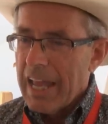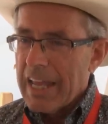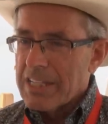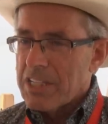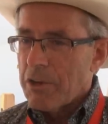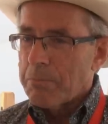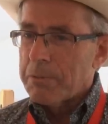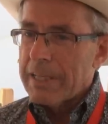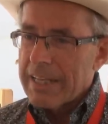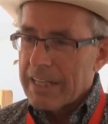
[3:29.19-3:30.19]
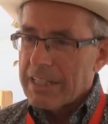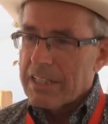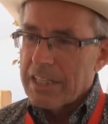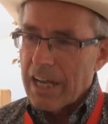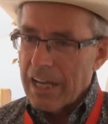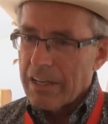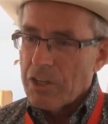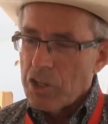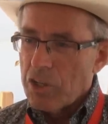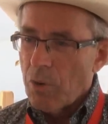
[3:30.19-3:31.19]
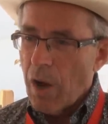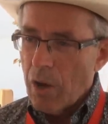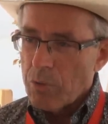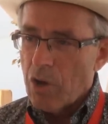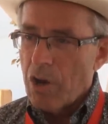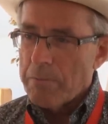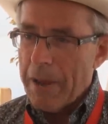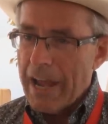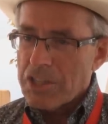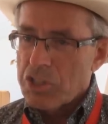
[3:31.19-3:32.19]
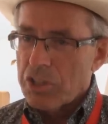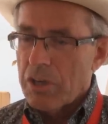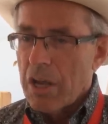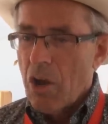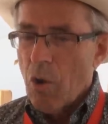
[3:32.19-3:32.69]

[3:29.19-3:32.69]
is completed, uh, you know, out on pasture.